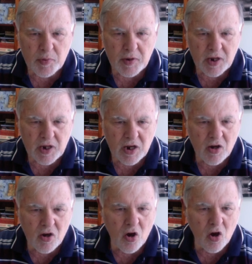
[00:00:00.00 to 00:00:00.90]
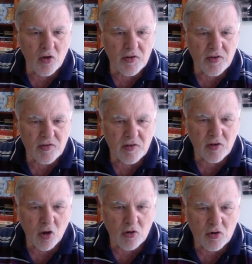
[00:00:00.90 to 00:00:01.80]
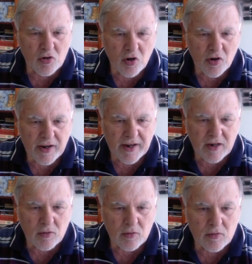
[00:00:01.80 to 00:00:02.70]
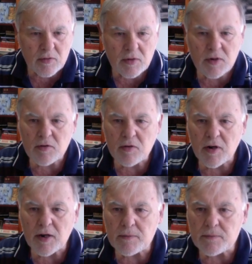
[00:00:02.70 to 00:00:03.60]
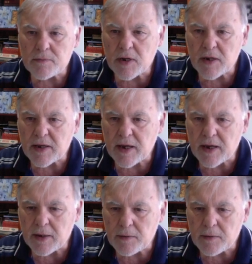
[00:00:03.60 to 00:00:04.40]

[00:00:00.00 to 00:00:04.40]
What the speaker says: here on this long diagonal, right? Okay.